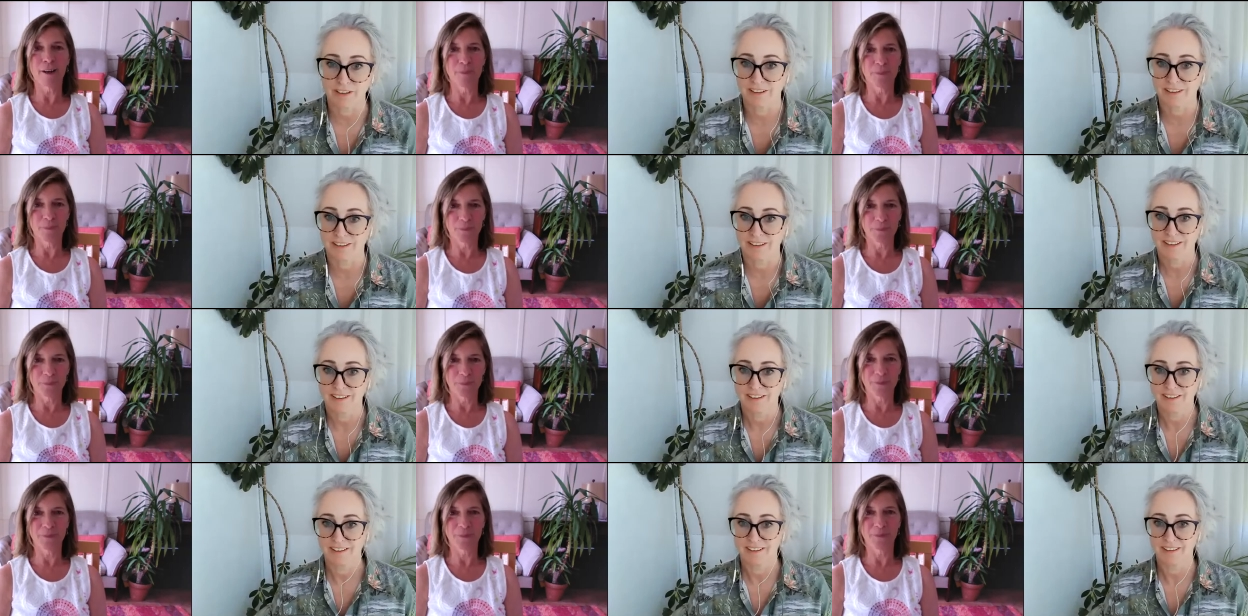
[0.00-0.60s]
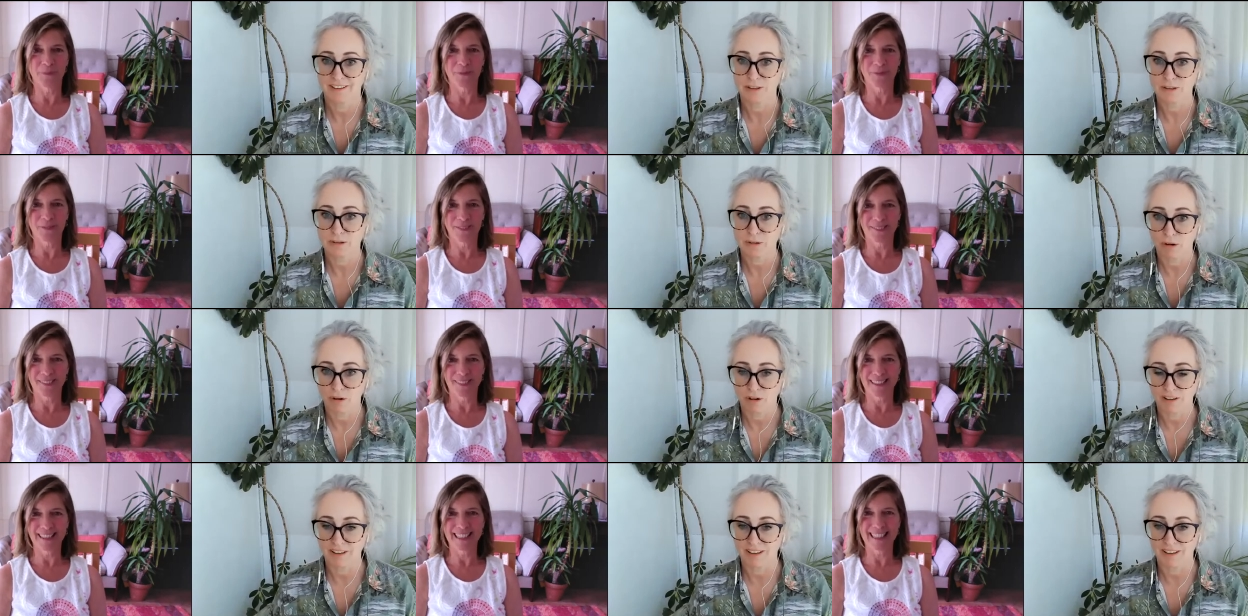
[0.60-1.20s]
Speaker 1: yeah. you
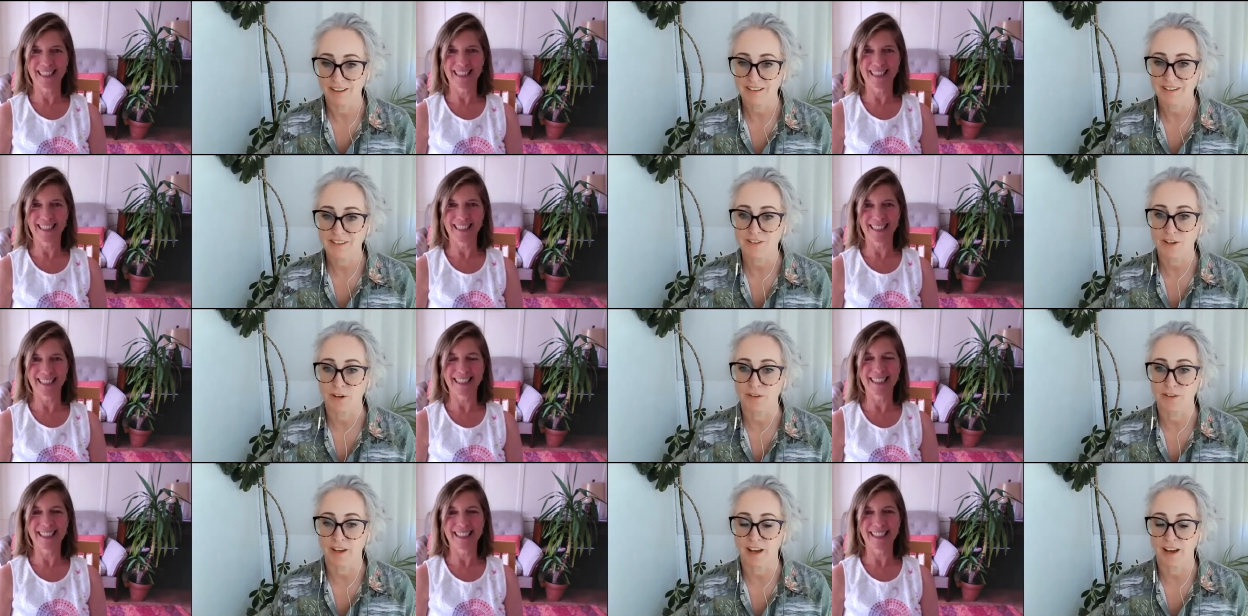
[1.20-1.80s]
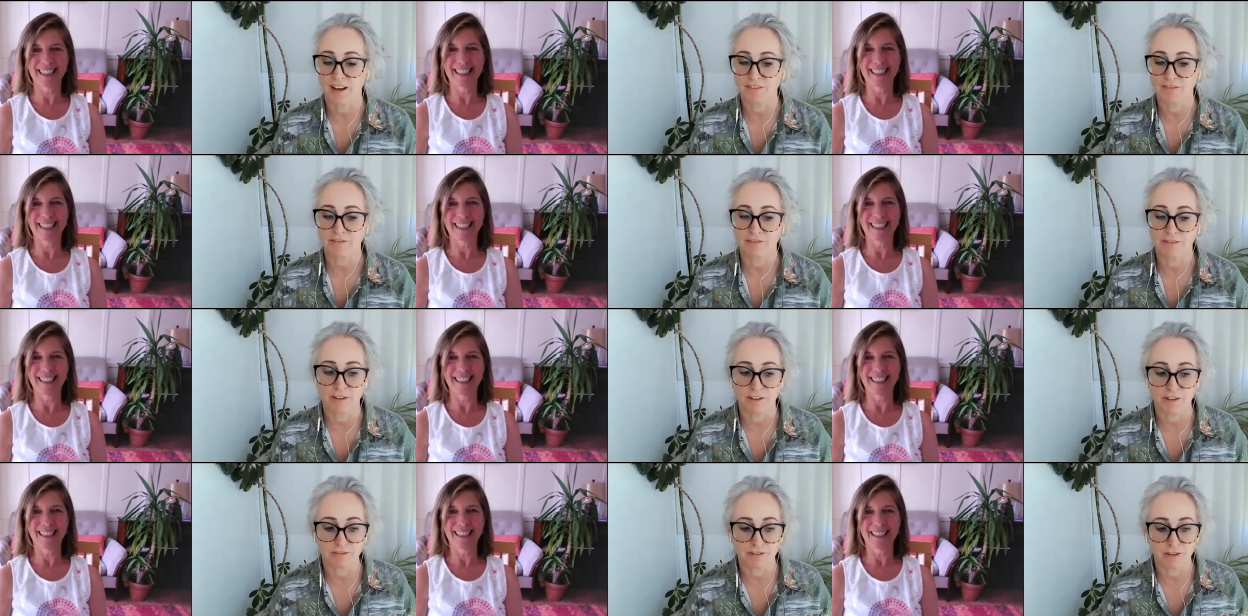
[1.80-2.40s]
call it, so that
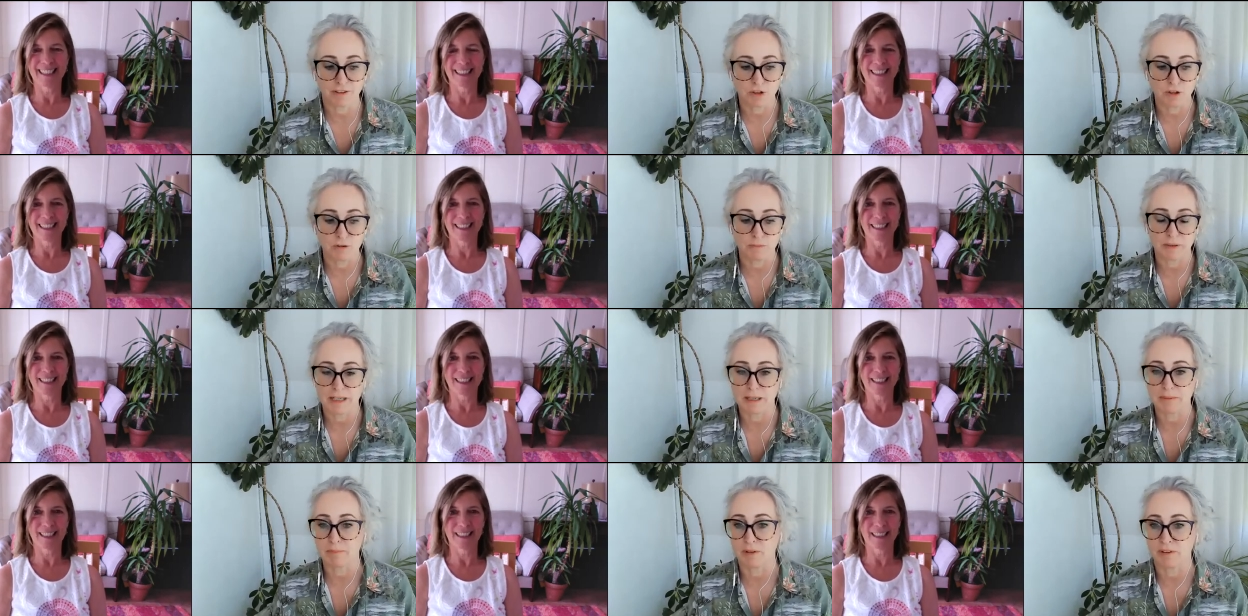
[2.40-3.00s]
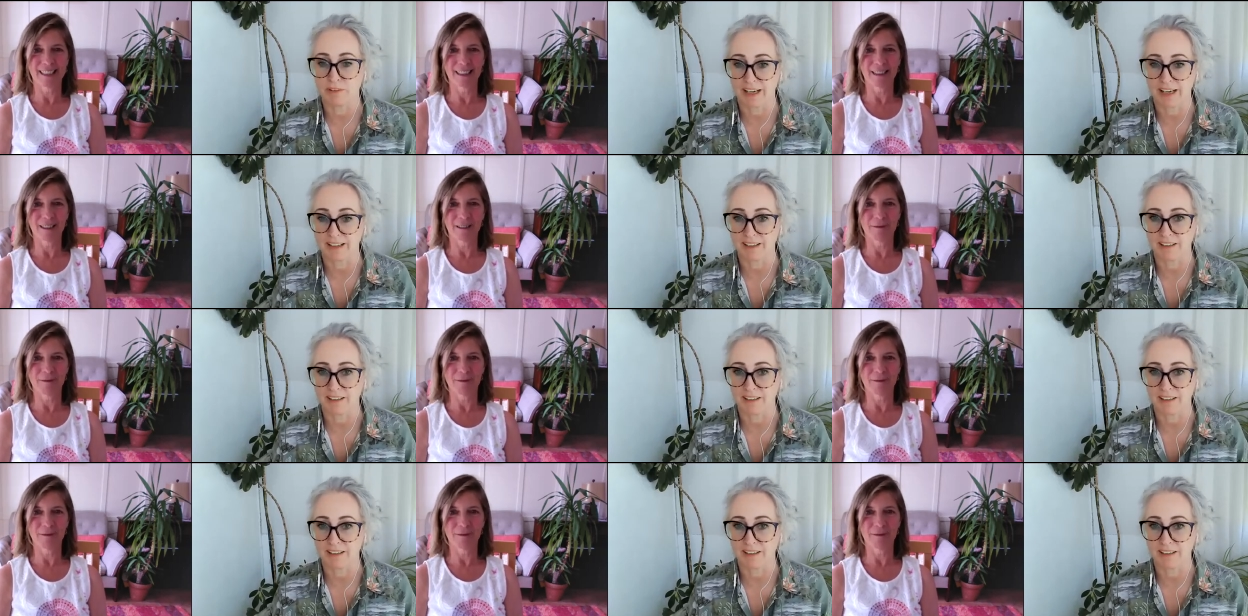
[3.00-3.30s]
for, for new people, they